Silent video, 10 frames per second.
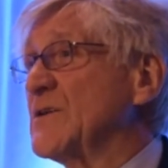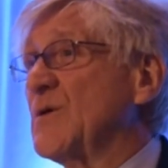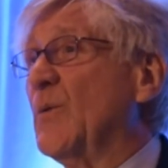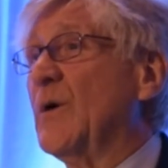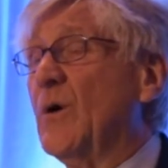
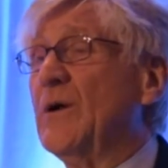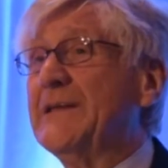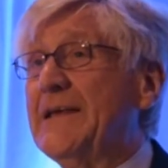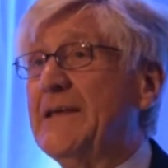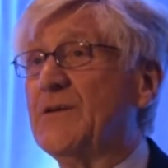So we
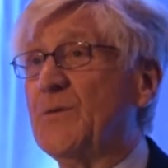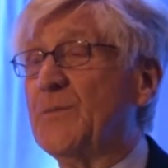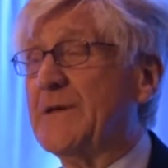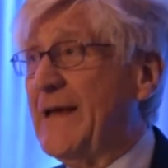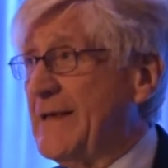all need
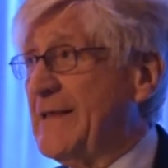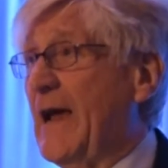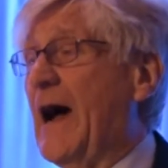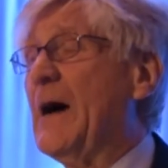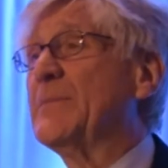to take
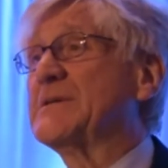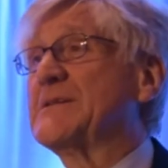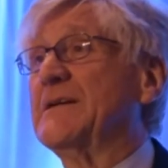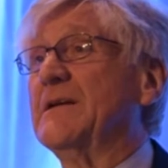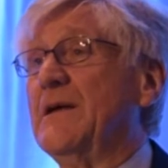the
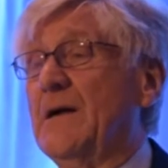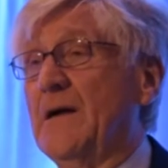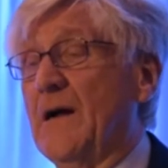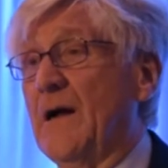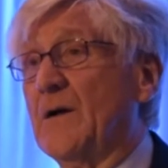opposite
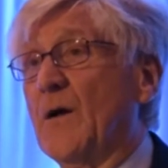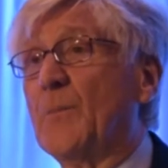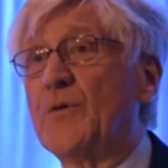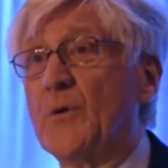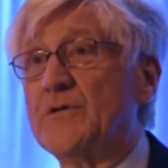uh,
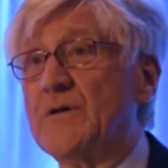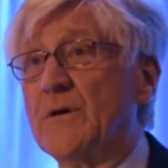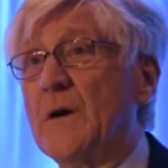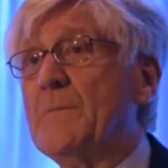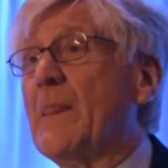approach
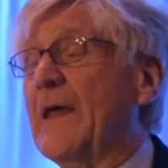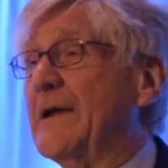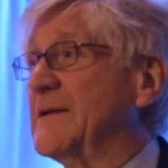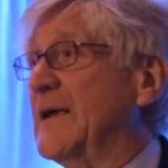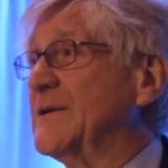here
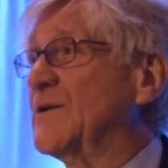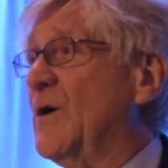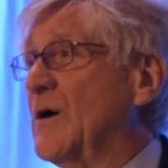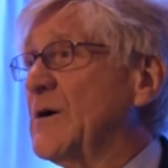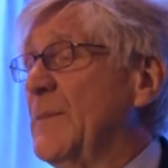and, and
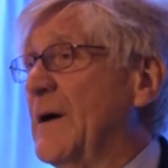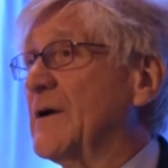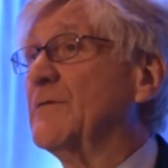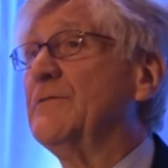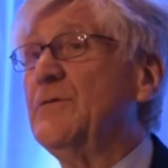talk
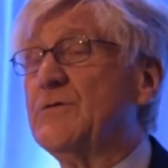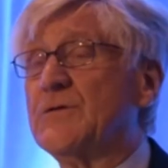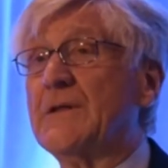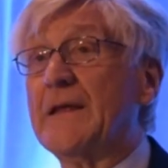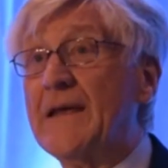about a
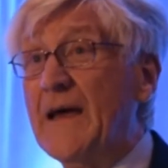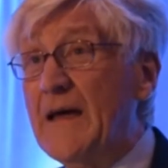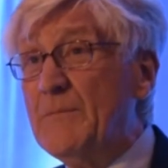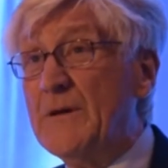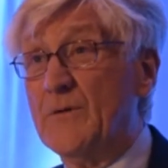future that
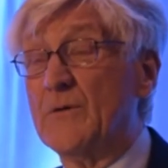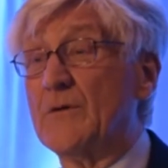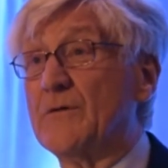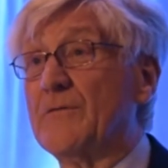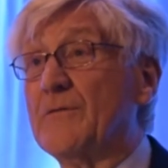can be
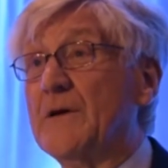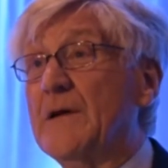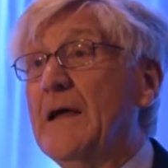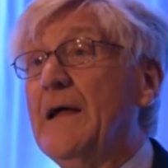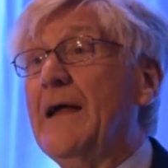
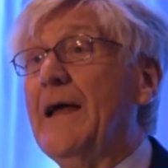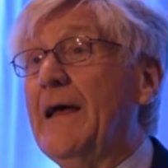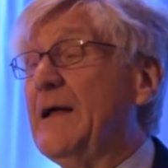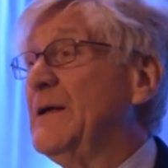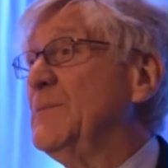nuclear-free
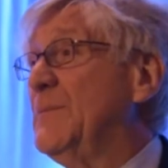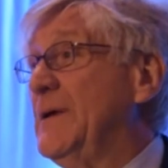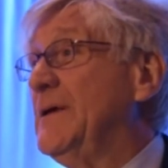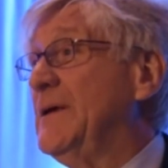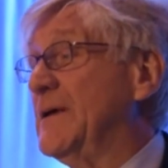and
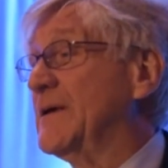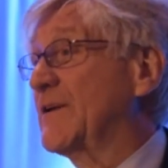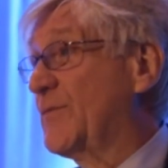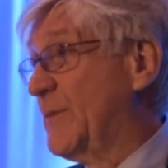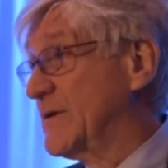be
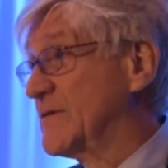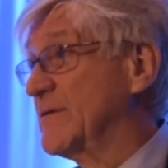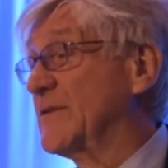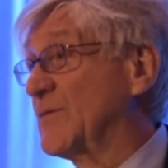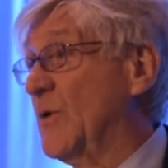
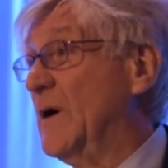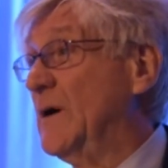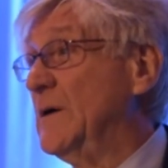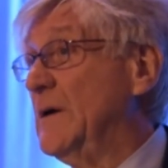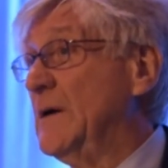inexpensive as
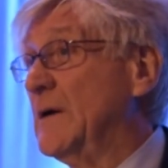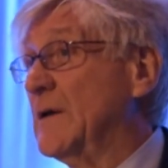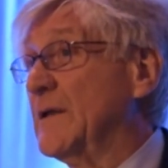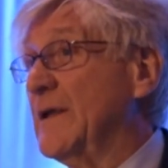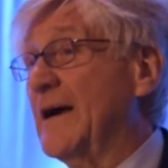well.
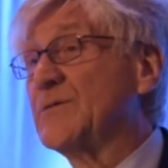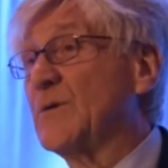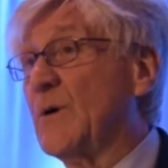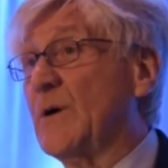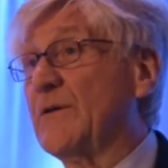The
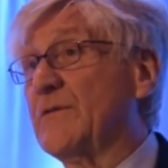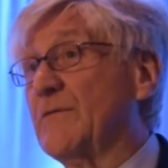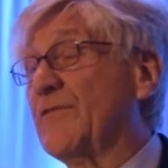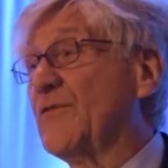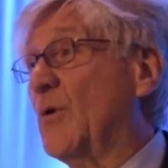actual
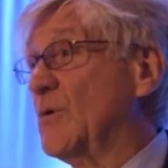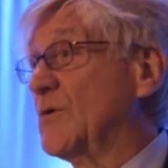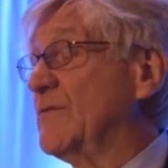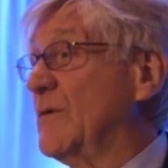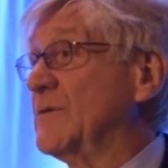cost of
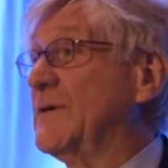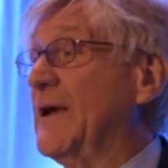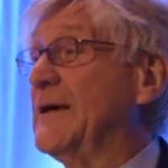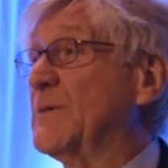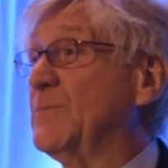solar
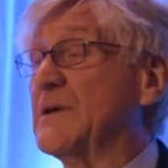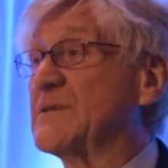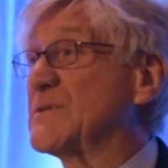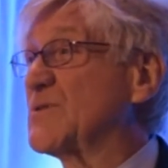voltaic plus